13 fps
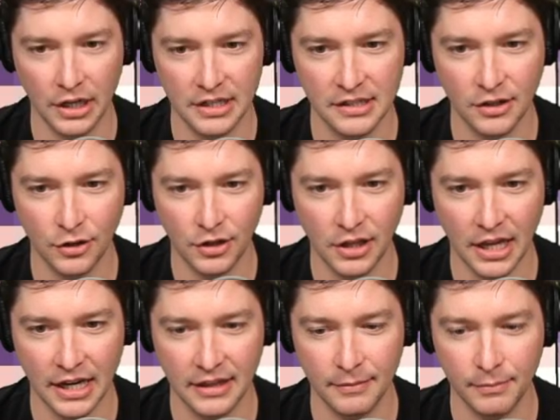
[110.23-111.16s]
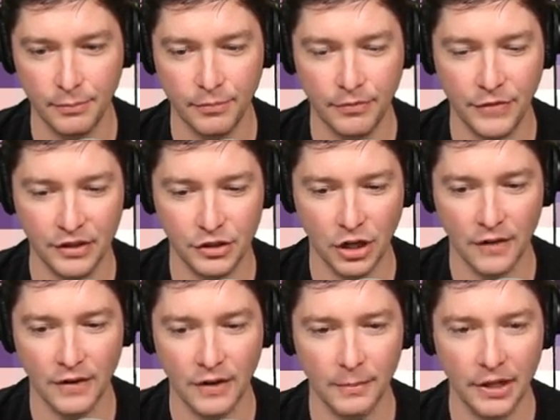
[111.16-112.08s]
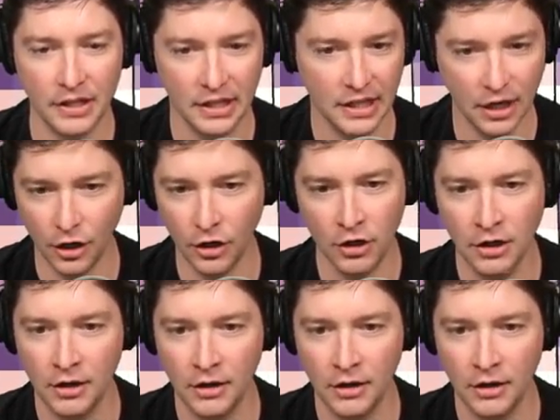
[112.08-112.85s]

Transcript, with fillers: It doesn't look like the Java, but here,